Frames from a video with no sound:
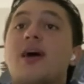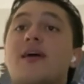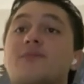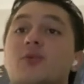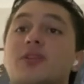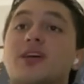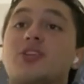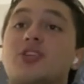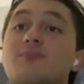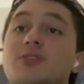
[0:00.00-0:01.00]
The
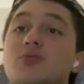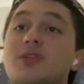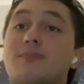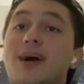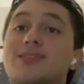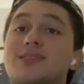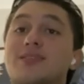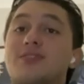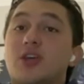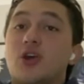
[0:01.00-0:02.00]
relationship between the masses
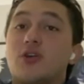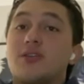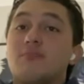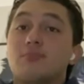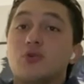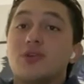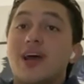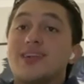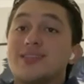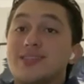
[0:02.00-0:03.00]
of the Earth, Moon,
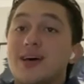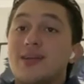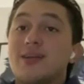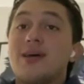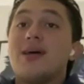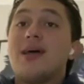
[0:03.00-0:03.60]
and Sun